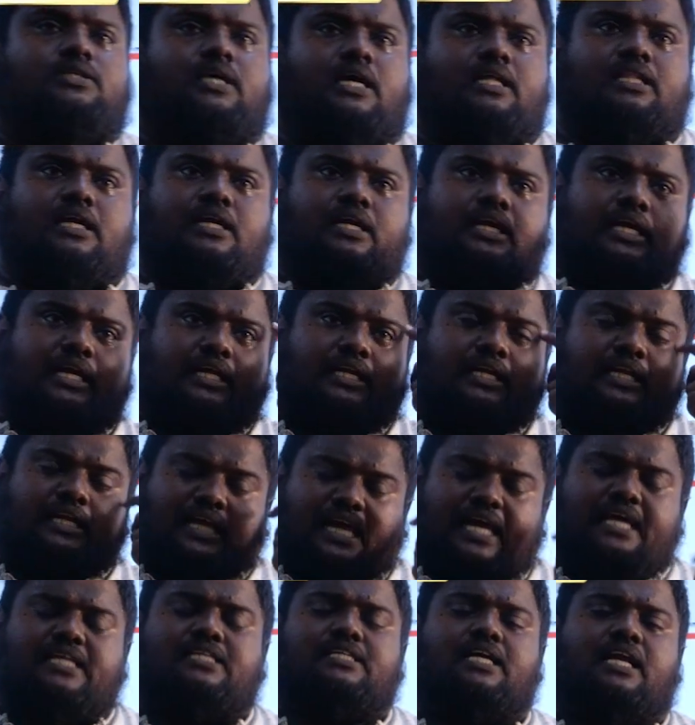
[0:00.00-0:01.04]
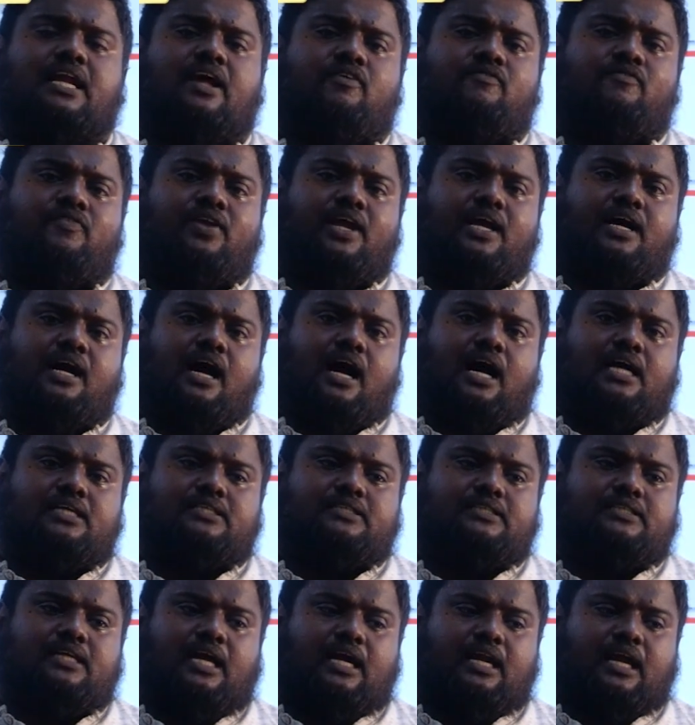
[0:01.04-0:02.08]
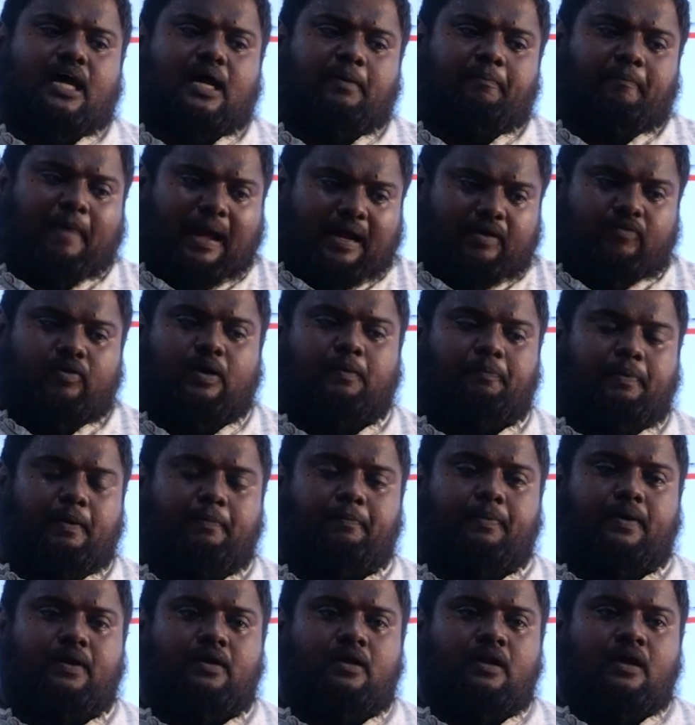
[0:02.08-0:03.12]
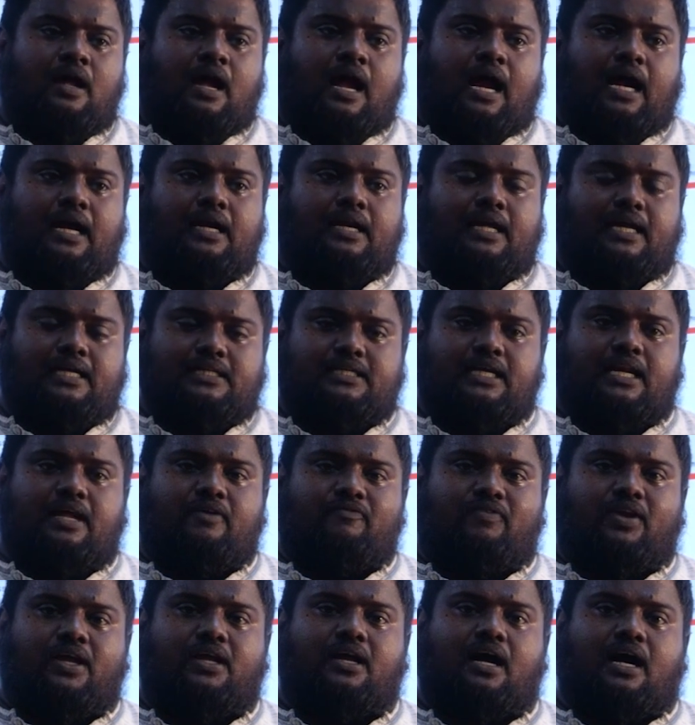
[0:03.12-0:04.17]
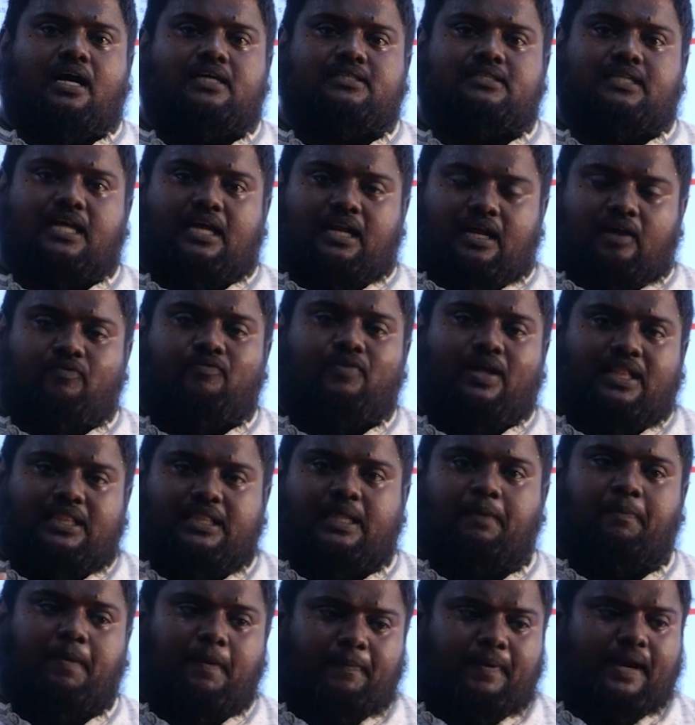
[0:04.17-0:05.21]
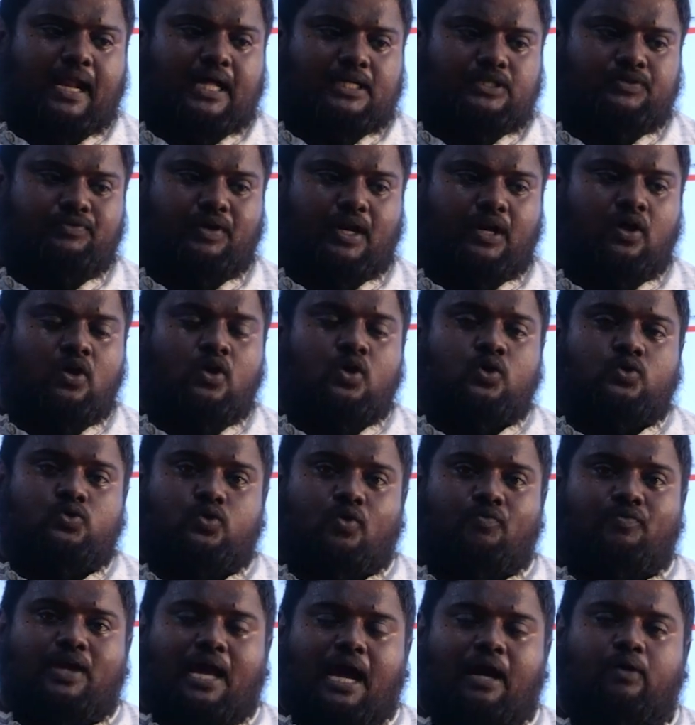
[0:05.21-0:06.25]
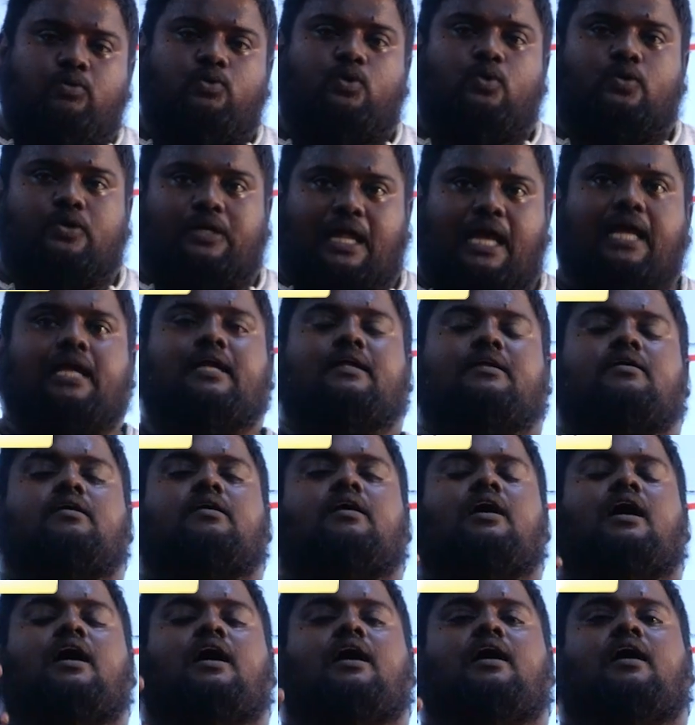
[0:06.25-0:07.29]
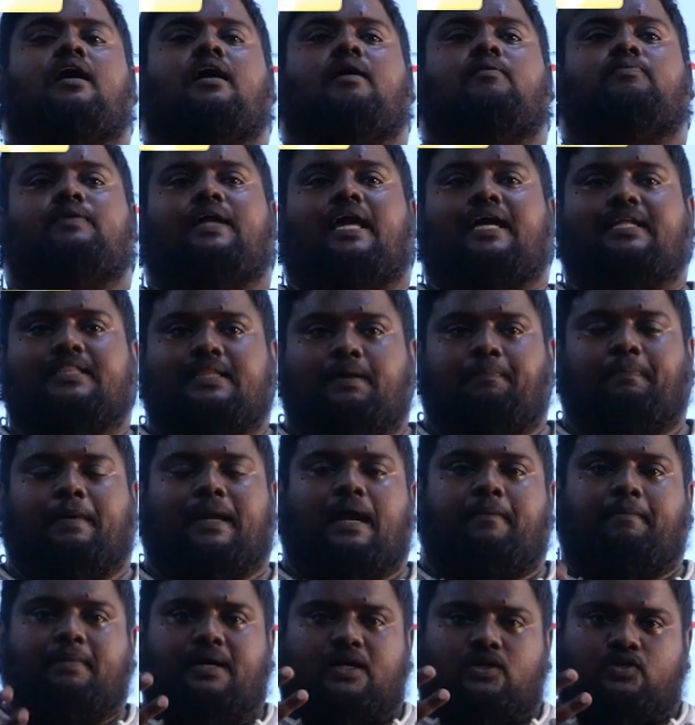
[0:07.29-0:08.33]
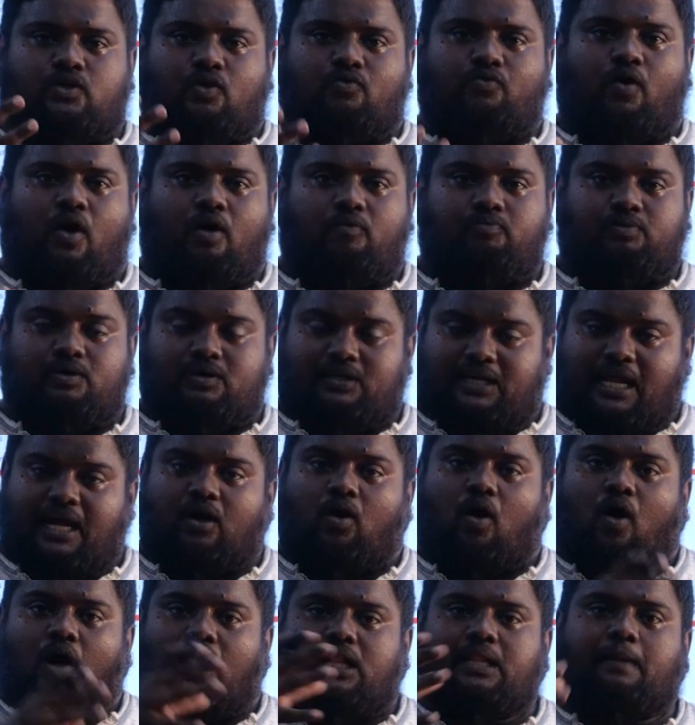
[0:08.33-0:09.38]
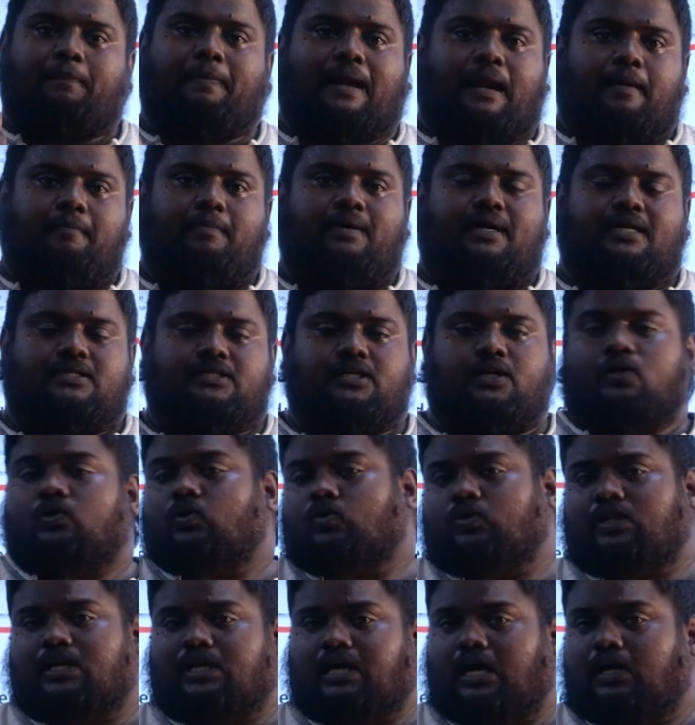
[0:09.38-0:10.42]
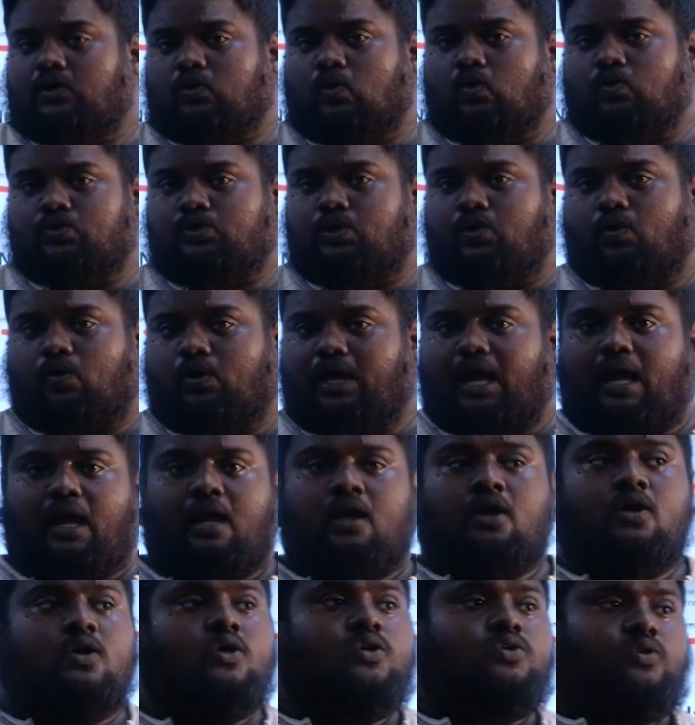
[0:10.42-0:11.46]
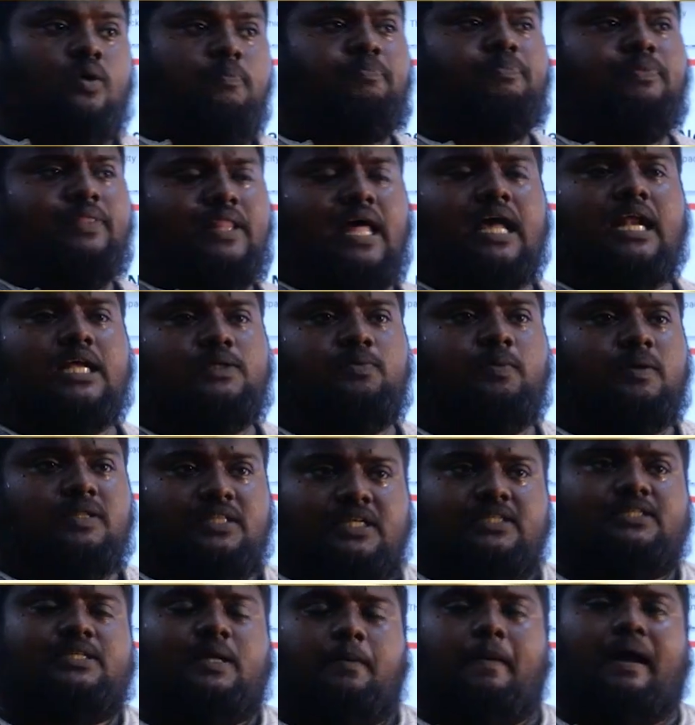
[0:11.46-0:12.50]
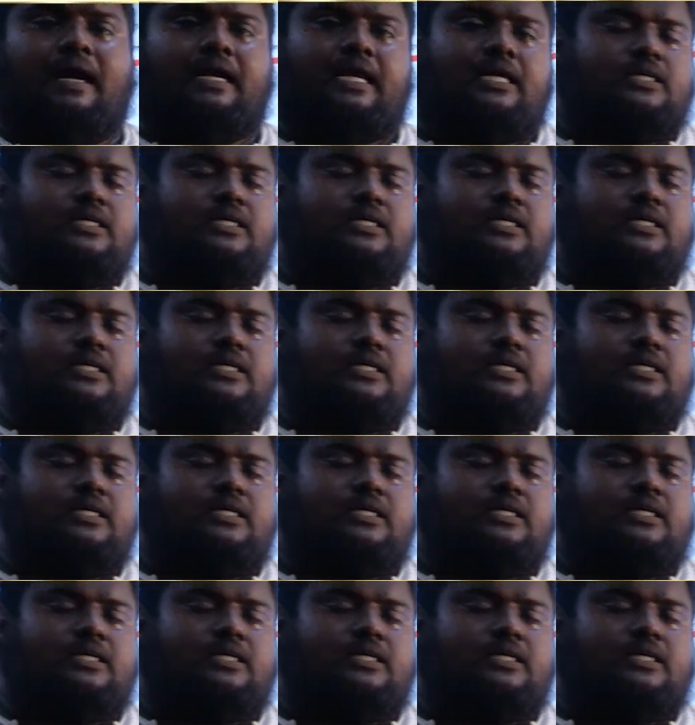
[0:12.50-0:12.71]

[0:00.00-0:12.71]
say that in each and every caste there are backward people, and each and every caste there are wealthy people as well. So we have to take the parameters of take all the parameters into the conclusion. Okay, so this debate